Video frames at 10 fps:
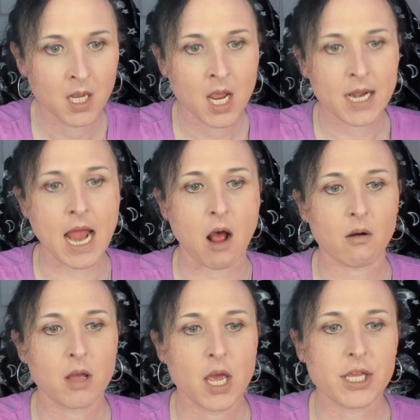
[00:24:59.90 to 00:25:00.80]

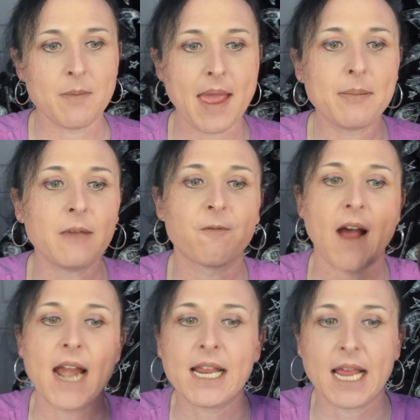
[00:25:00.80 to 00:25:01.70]
Now, you may be
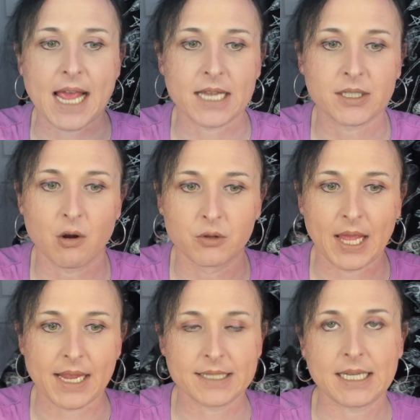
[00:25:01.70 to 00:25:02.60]
fighting against old
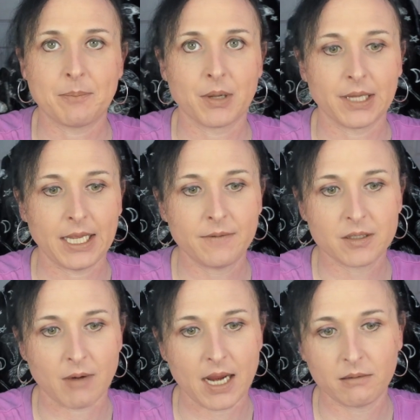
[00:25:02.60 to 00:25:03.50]
legacy beliefs,
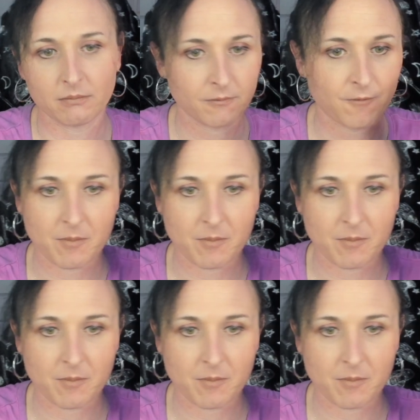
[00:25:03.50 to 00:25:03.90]
right? From